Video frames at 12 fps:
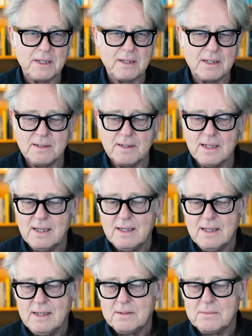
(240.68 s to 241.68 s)
you know,
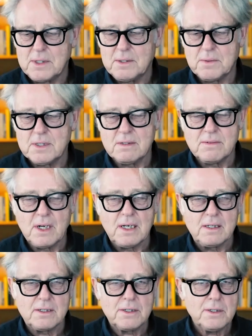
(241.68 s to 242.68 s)
which wasn't
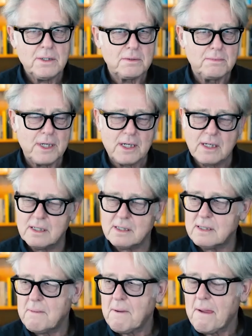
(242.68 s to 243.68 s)
really true because
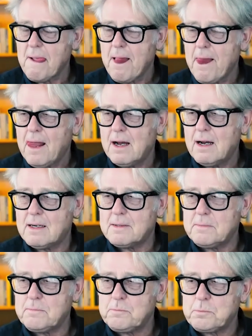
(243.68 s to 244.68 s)

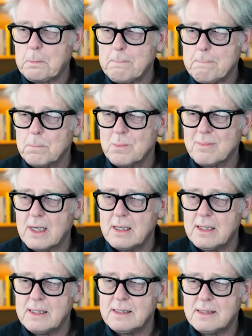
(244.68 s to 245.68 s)
um,
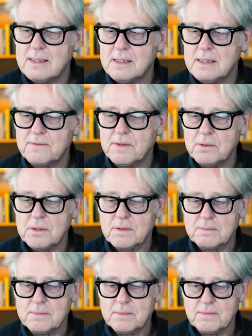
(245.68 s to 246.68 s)
these these folks
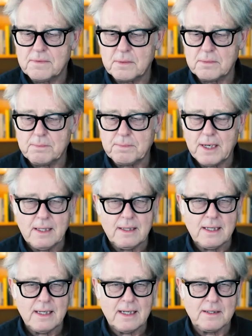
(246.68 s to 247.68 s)
from from Japan
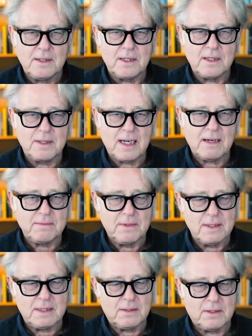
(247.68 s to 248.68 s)
they had you know they have
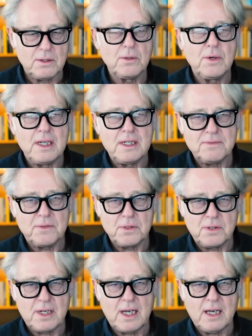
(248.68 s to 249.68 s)
a to do list for
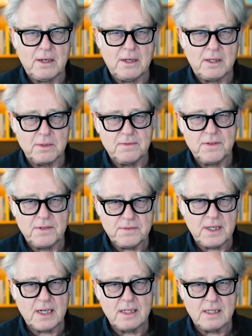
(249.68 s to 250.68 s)
today, you know, with
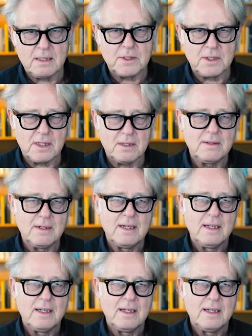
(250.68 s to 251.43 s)
fifty items, you know,